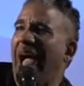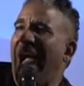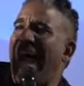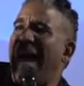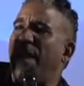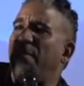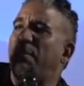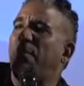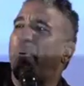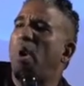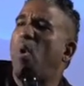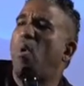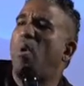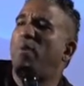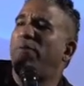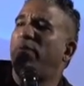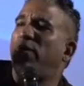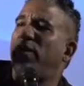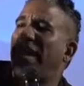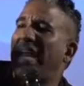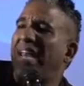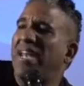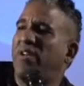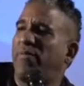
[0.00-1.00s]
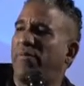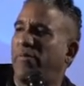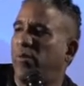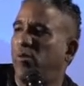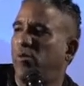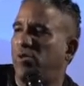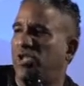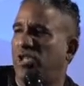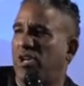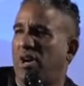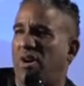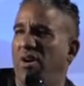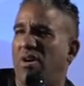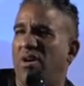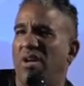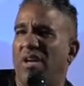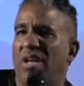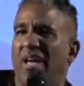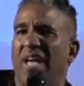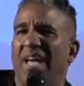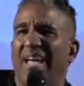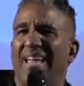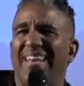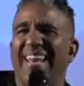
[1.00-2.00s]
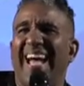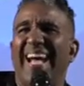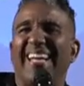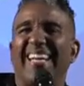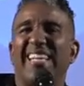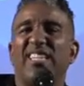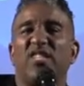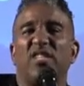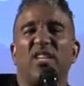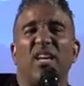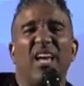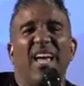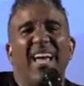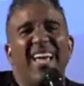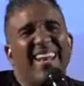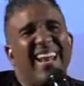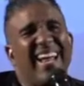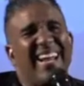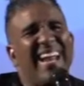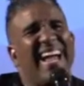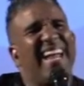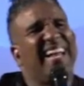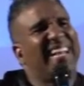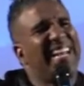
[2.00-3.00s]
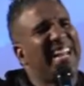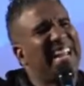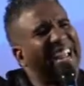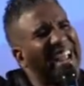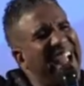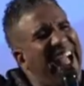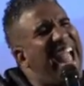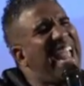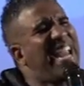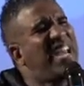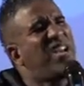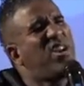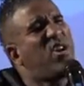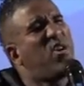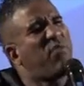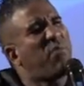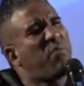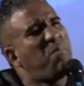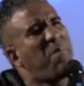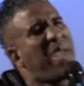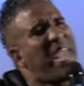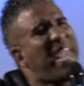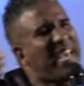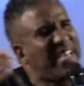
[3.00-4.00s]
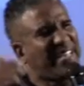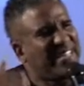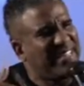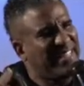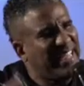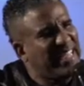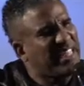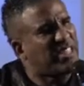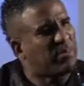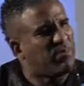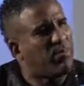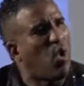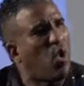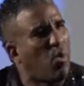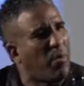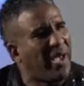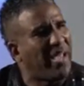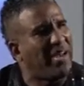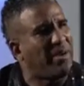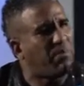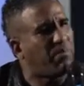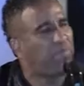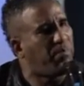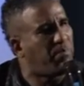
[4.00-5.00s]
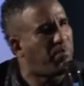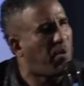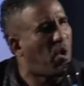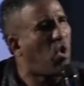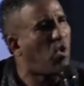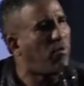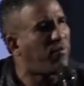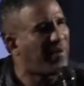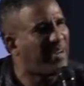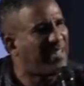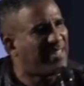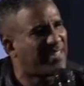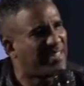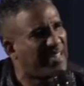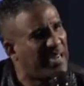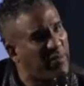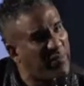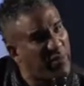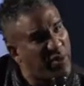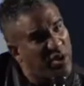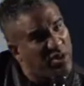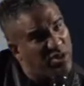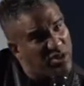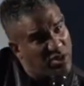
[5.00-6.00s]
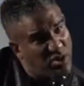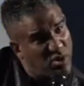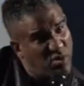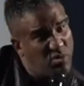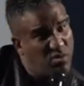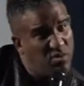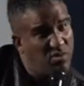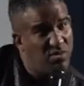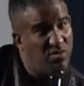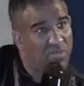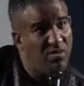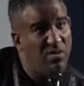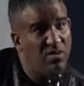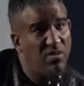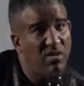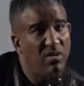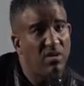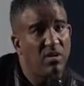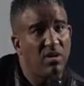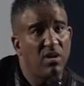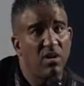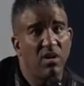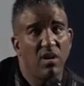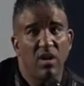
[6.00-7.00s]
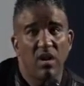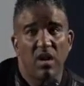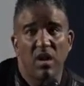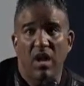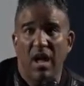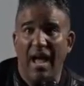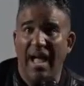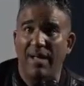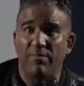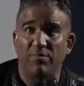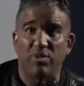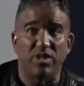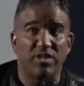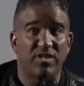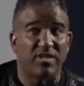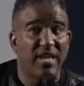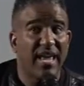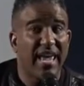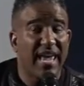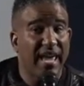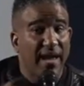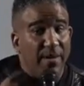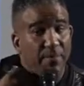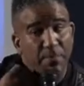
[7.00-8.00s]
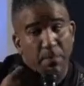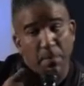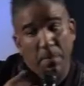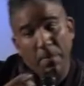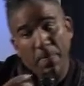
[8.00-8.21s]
and powerful in the future, that kind of makes this moment powerful and significant too. I'm just saying,